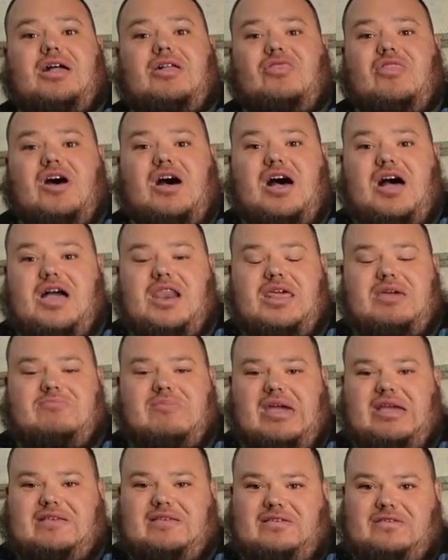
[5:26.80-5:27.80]
honey
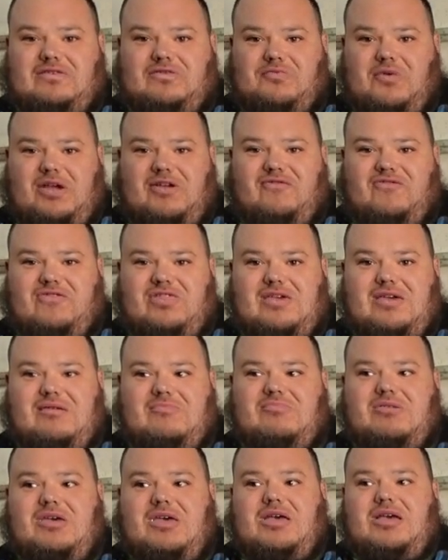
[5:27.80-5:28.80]
makes it sweet for
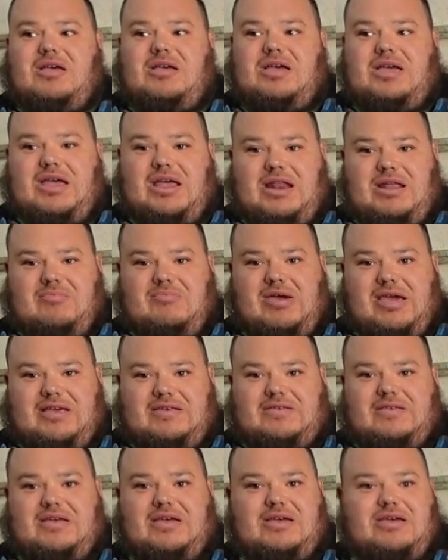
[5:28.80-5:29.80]
them, and it
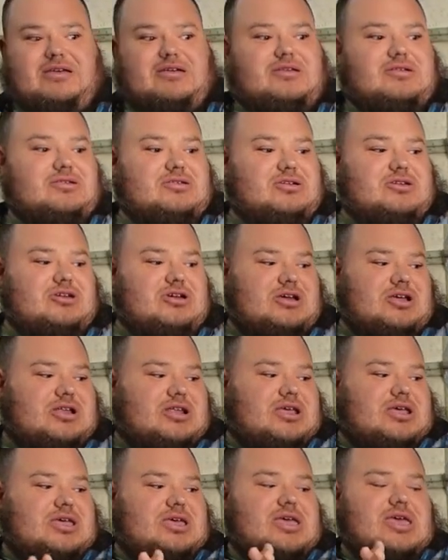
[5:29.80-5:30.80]
makes a
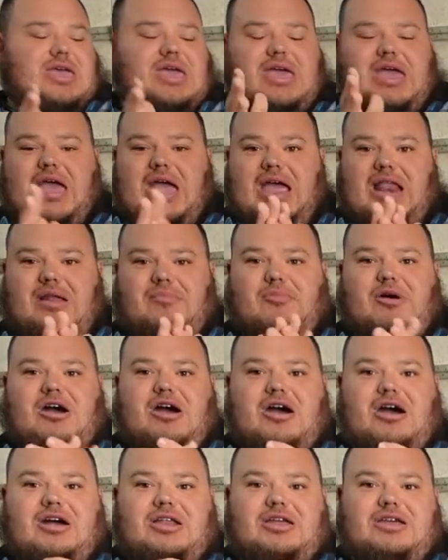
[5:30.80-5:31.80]
good
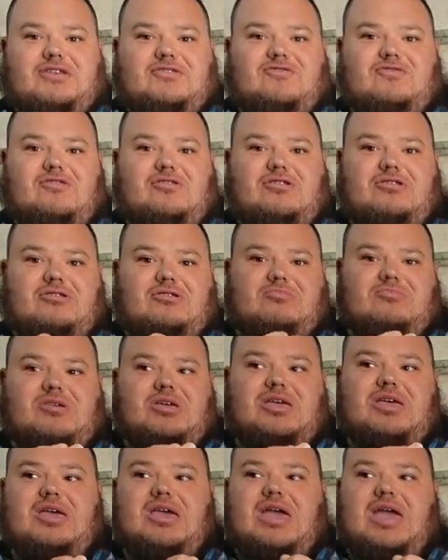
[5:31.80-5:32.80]
antibiotics for them
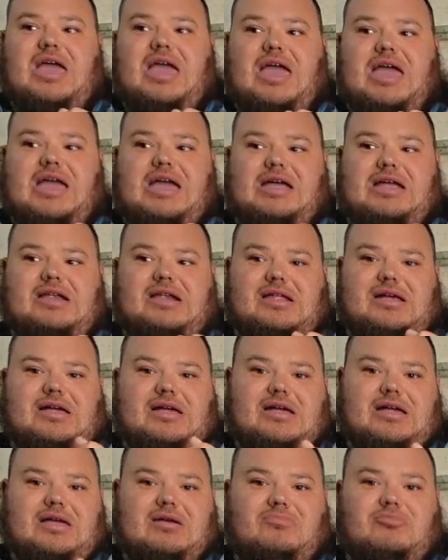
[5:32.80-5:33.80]
and
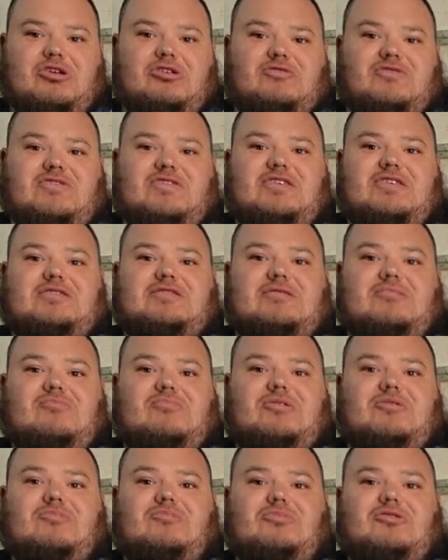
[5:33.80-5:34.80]
immune system
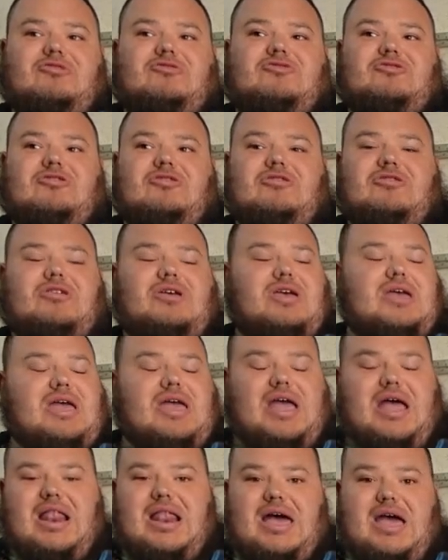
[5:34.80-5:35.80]
booster.
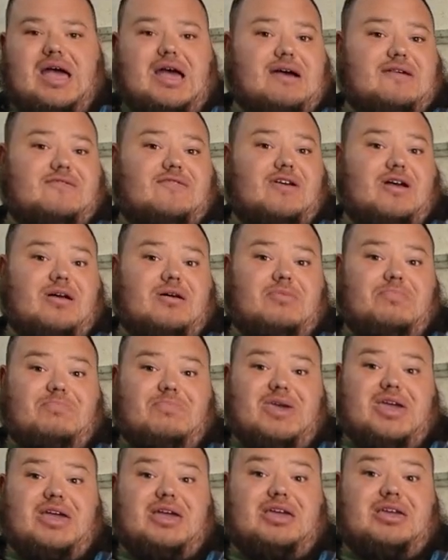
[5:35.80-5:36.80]
And I have
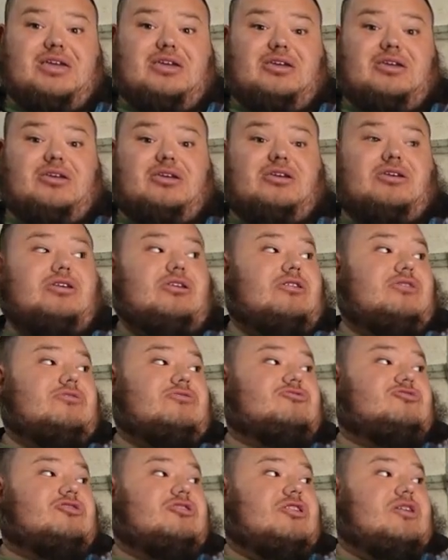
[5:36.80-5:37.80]
big,
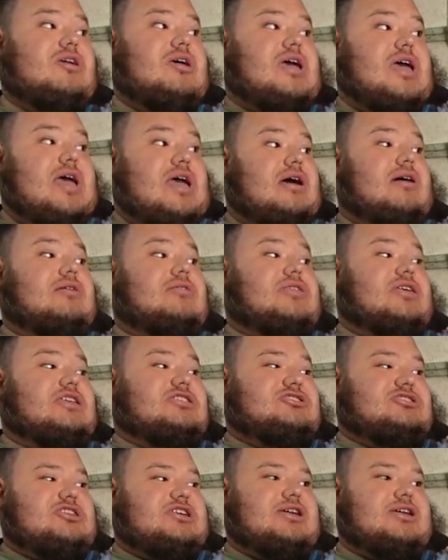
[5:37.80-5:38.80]
huge, healthy
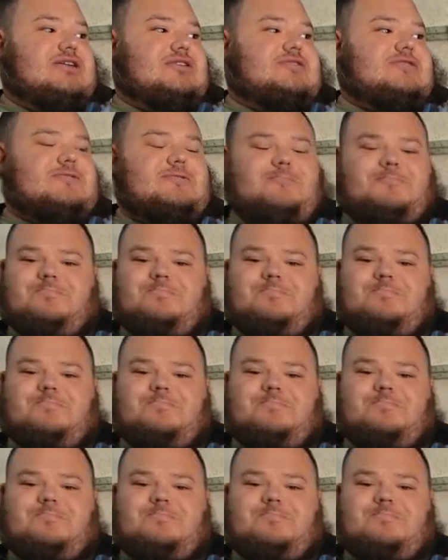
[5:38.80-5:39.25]
chicks.